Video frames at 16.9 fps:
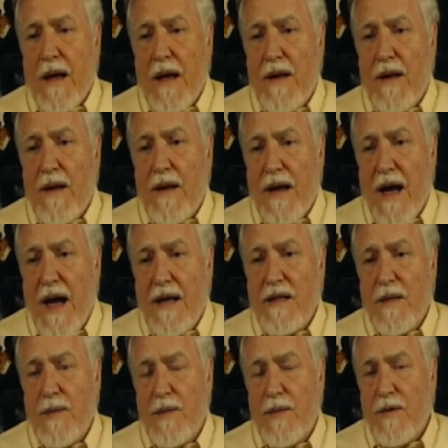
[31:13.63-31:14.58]
the
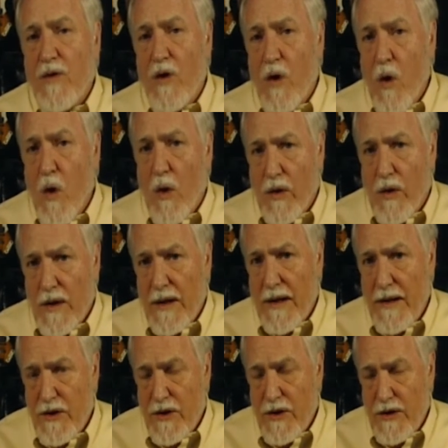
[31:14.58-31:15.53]
concept of
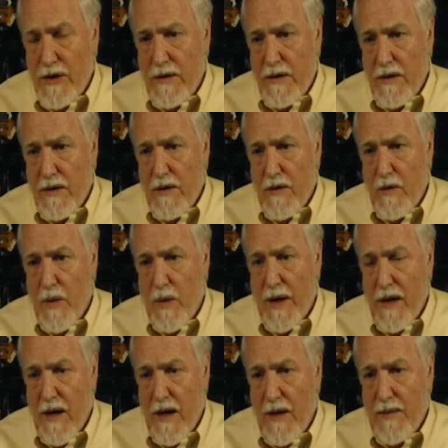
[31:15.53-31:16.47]
correlation when
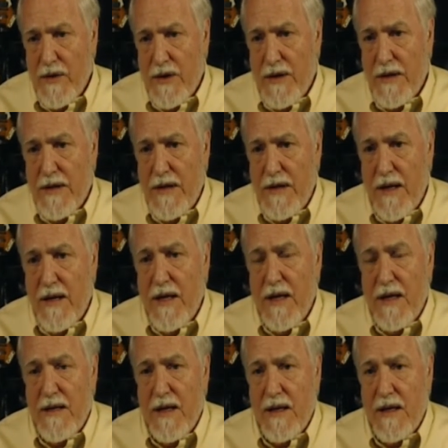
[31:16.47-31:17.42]
it comes to
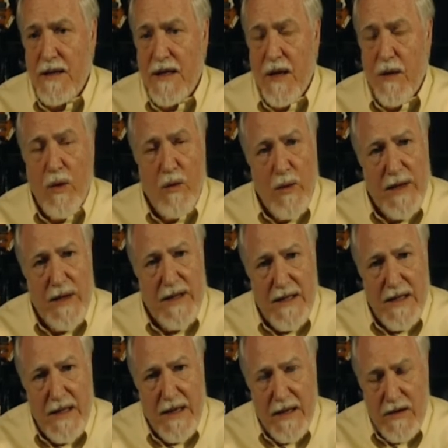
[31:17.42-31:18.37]
statistics, that when we
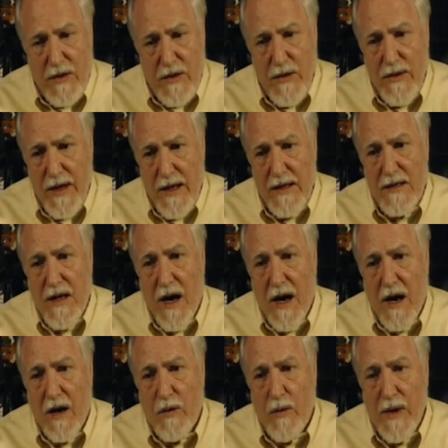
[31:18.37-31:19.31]
see that two things
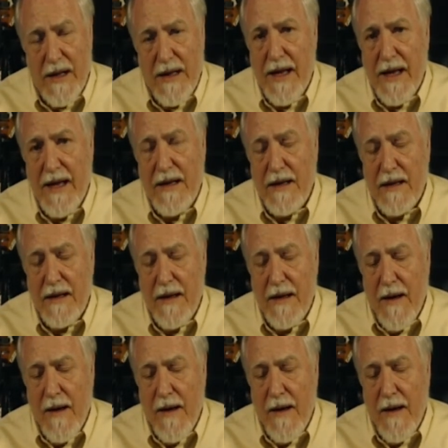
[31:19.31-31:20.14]
are related,